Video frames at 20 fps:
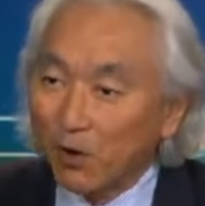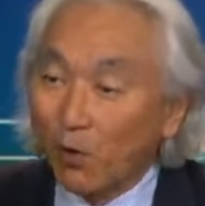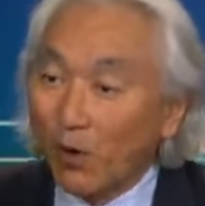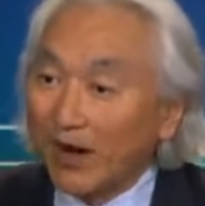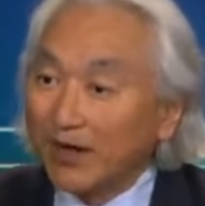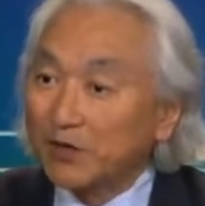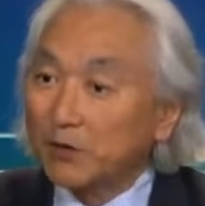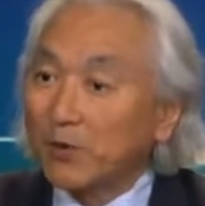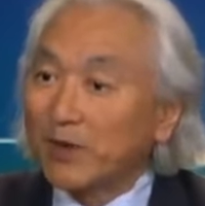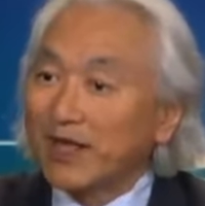
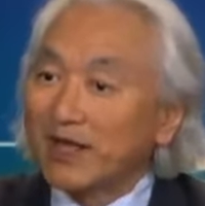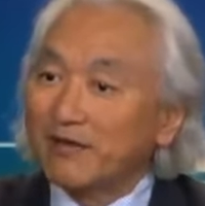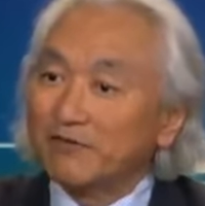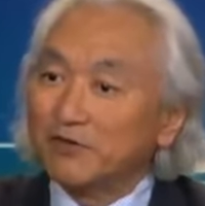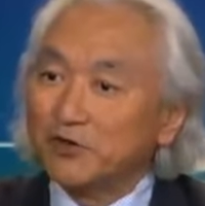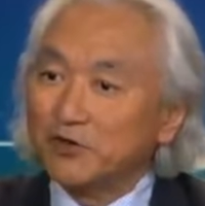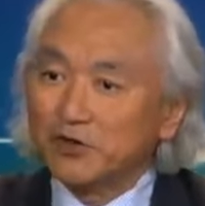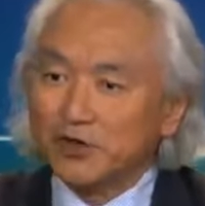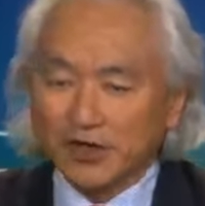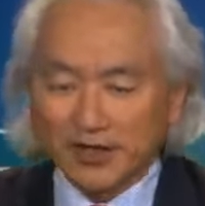Why do we
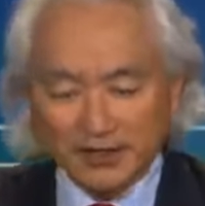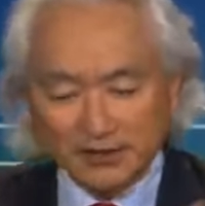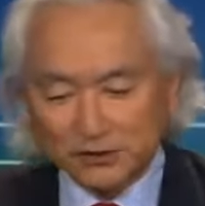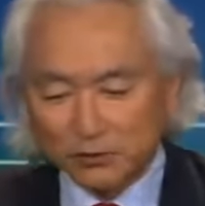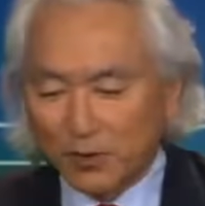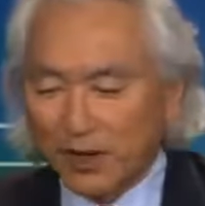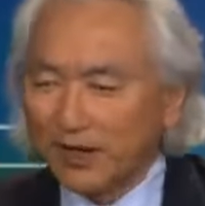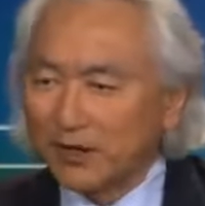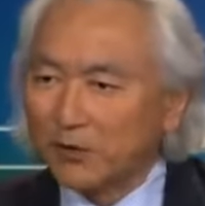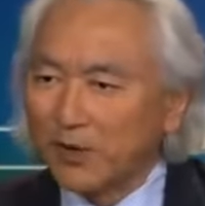have a
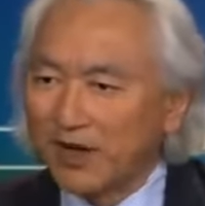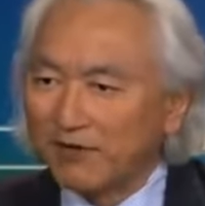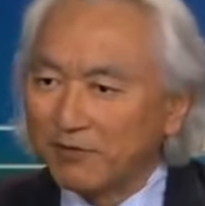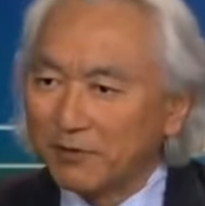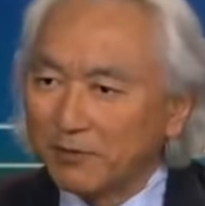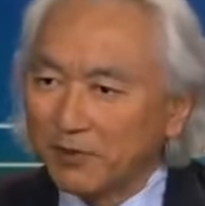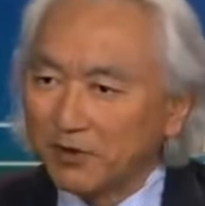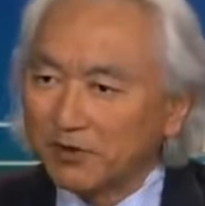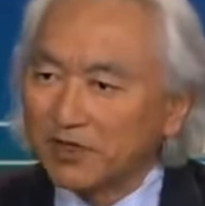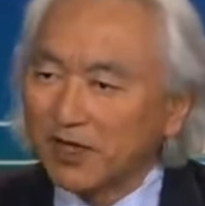nucleus? Why do we have
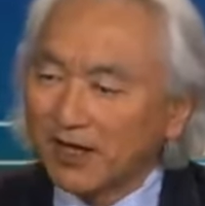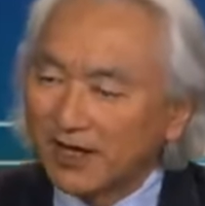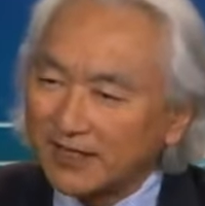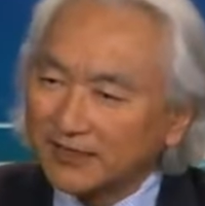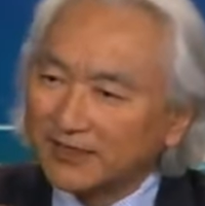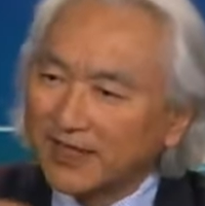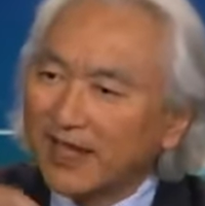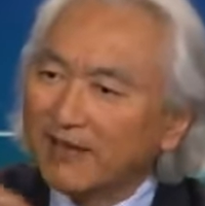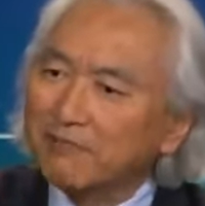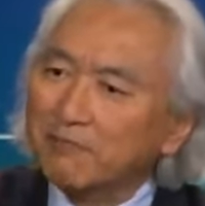a proton?
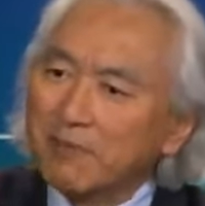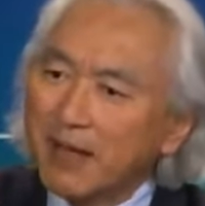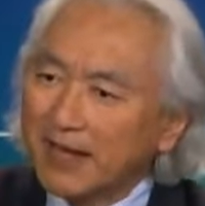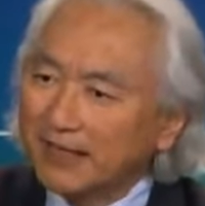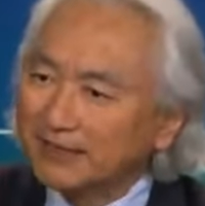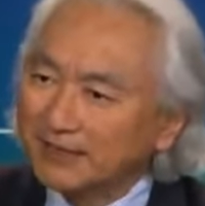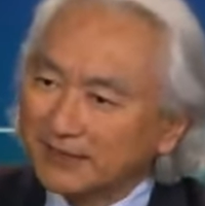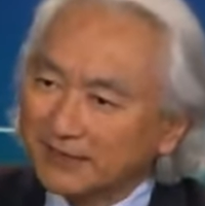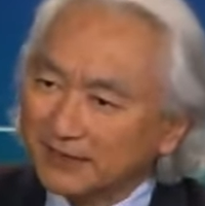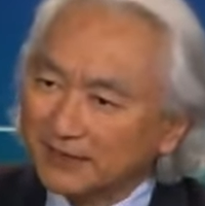Because they have
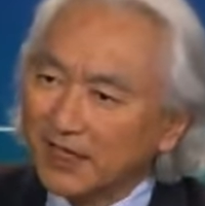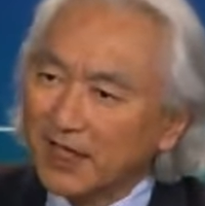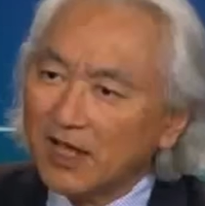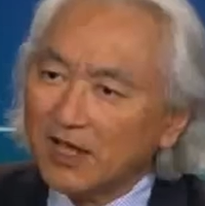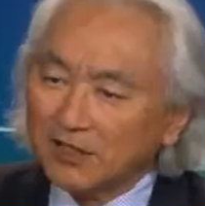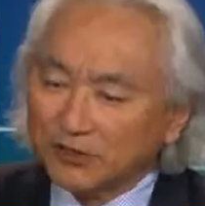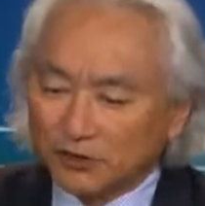masses.